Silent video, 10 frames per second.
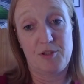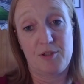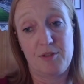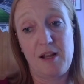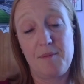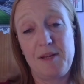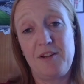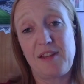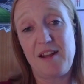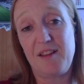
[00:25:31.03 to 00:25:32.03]
yeah, I mean,
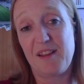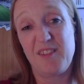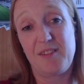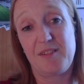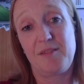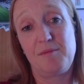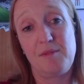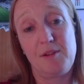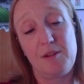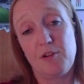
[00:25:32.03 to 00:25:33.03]
is there anything else
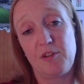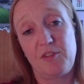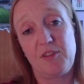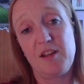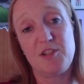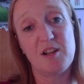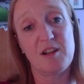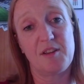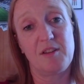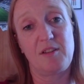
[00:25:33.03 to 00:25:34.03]
you've got to say, Chick?
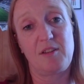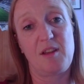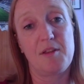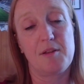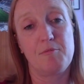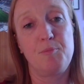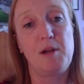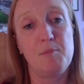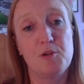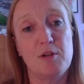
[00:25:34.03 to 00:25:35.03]
I think, as I say, I think I'm
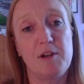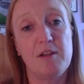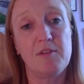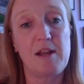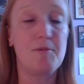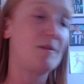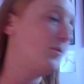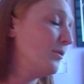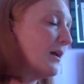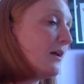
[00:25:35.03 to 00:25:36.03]
pretty much covered in.
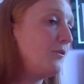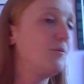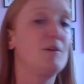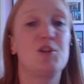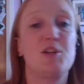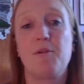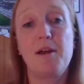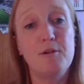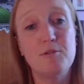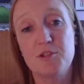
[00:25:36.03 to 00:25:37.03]
Anyone else you want to shout
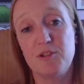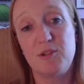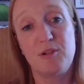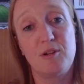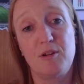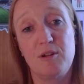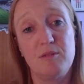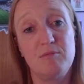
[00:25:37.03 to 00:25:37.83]
out, or?